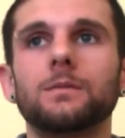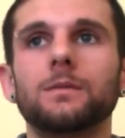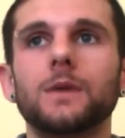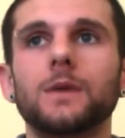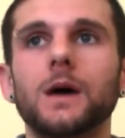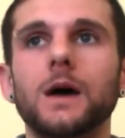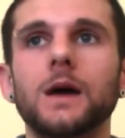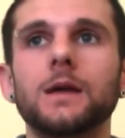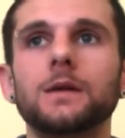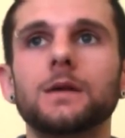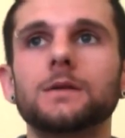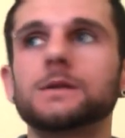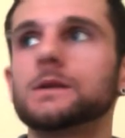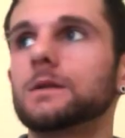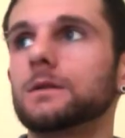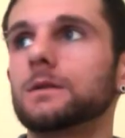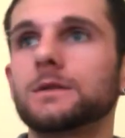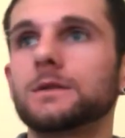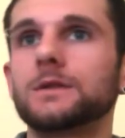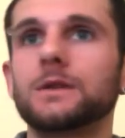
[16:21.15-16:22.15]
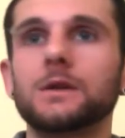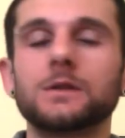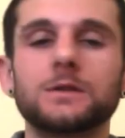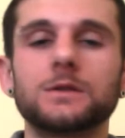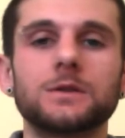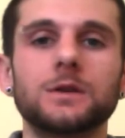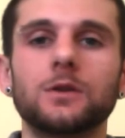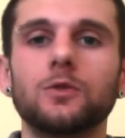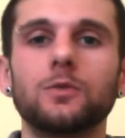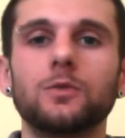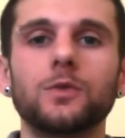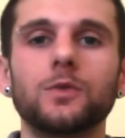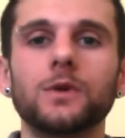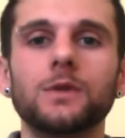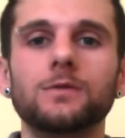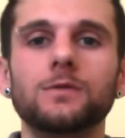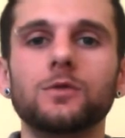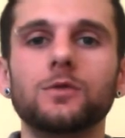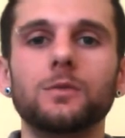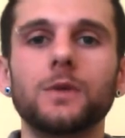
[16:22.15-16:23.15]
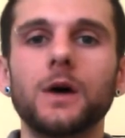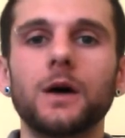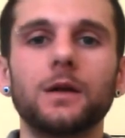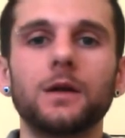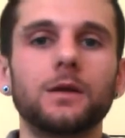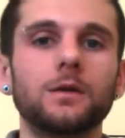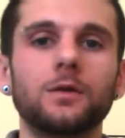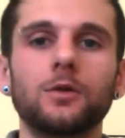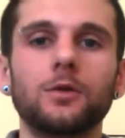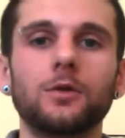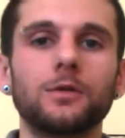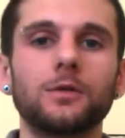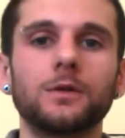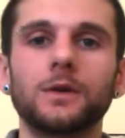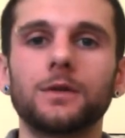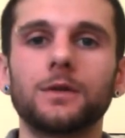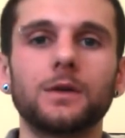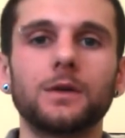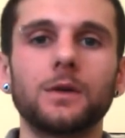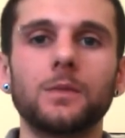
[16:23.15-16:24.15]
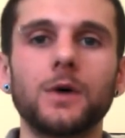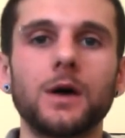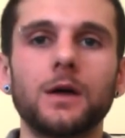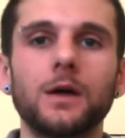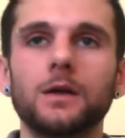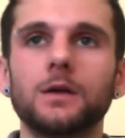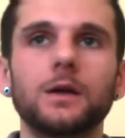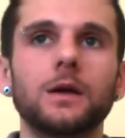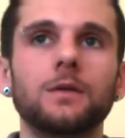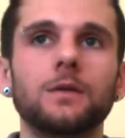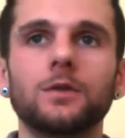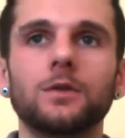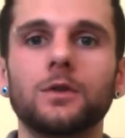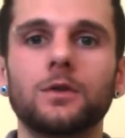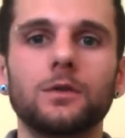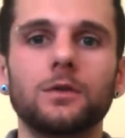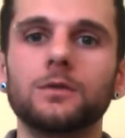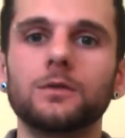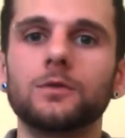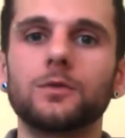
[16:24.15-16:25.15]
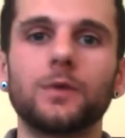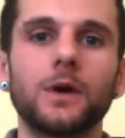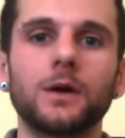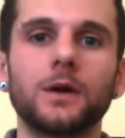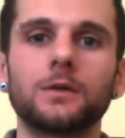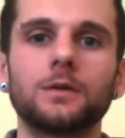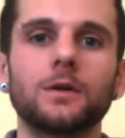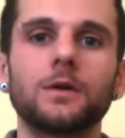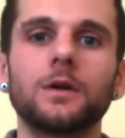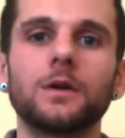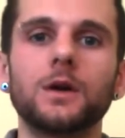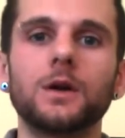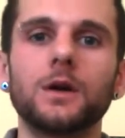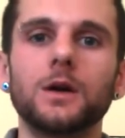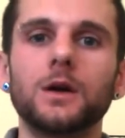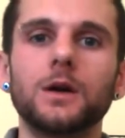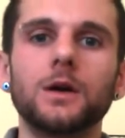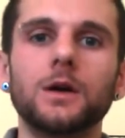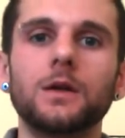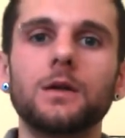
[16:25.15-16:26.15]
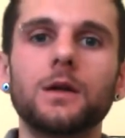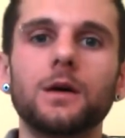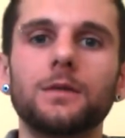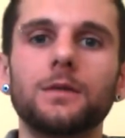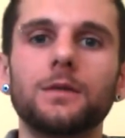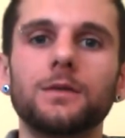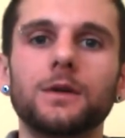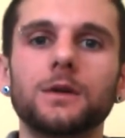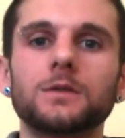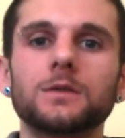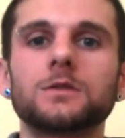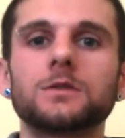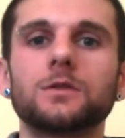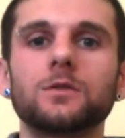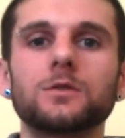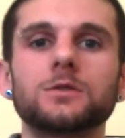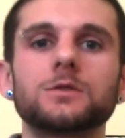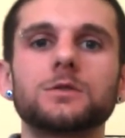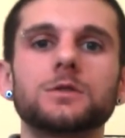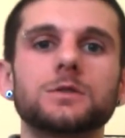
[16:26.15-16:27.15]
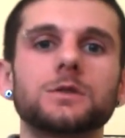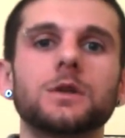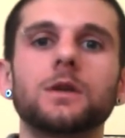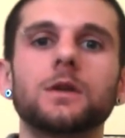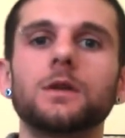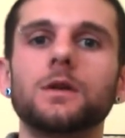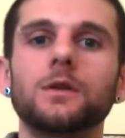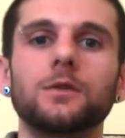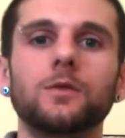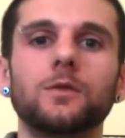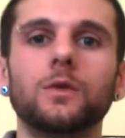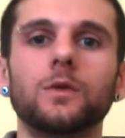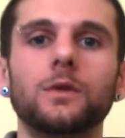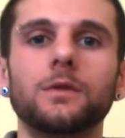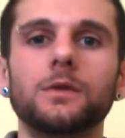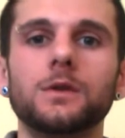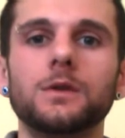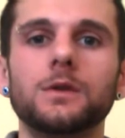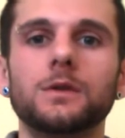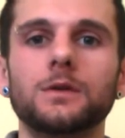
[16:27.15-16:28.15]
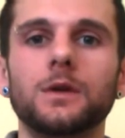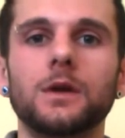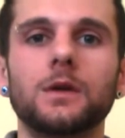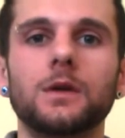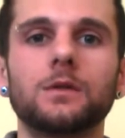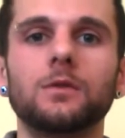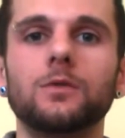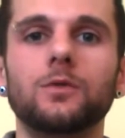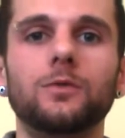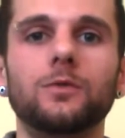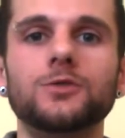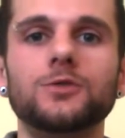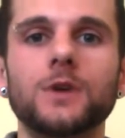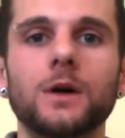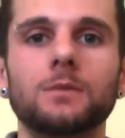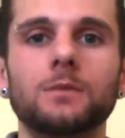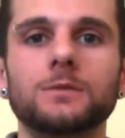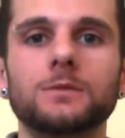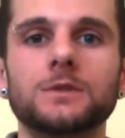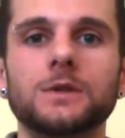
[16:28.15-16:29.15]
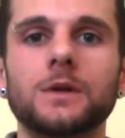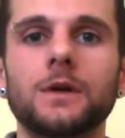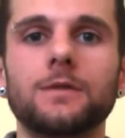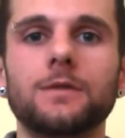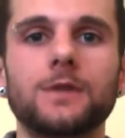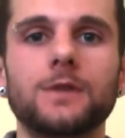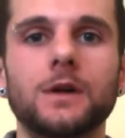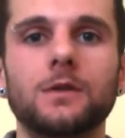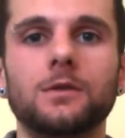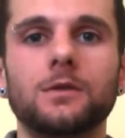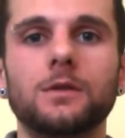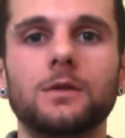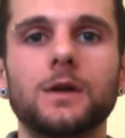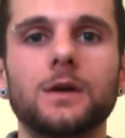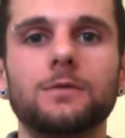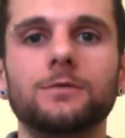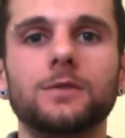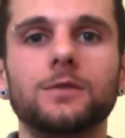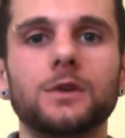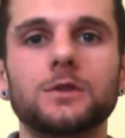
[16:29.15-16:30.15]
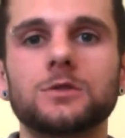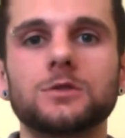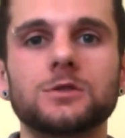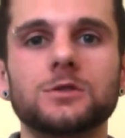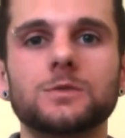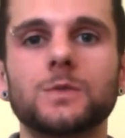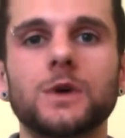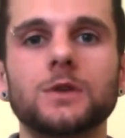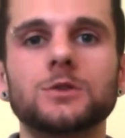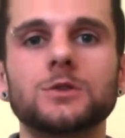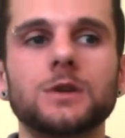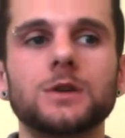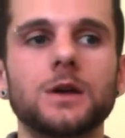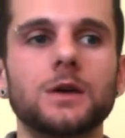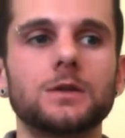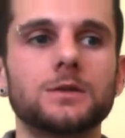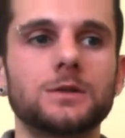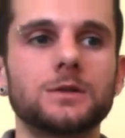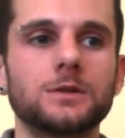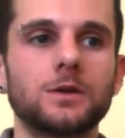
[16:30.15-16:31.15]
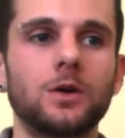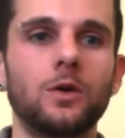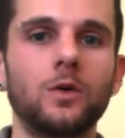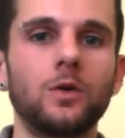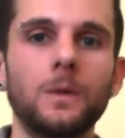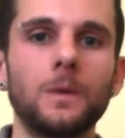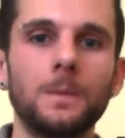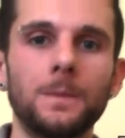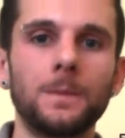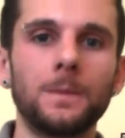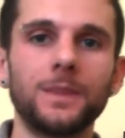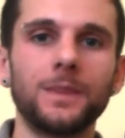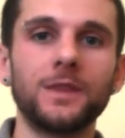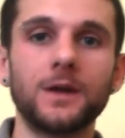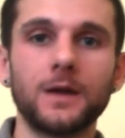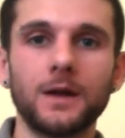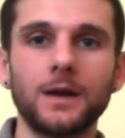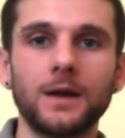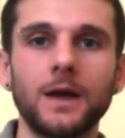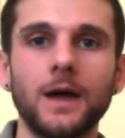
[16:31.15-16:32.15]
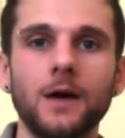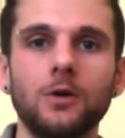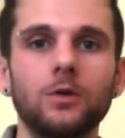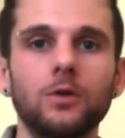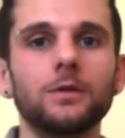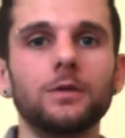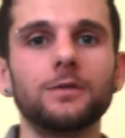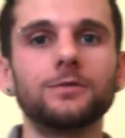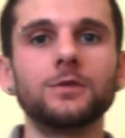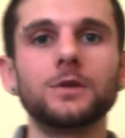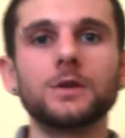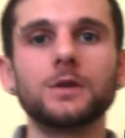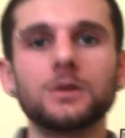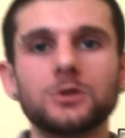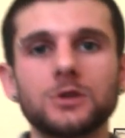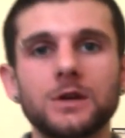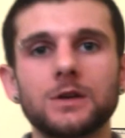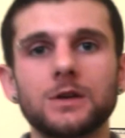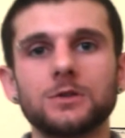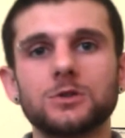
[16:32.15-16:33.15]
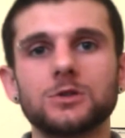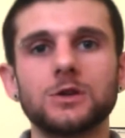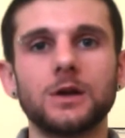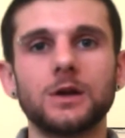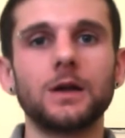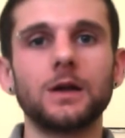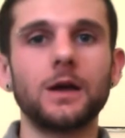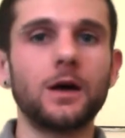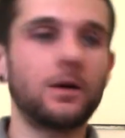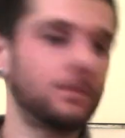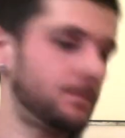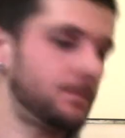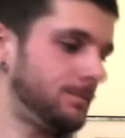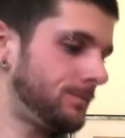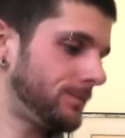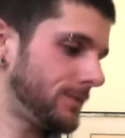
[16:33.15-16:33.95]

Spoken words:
I didn't see a single preview about it, heard nothing about it, haven't heard a director, nothing. So it's just another one of these like little gems that I found on Netflix just by chance. So the Canal, if you get a chance, check it out.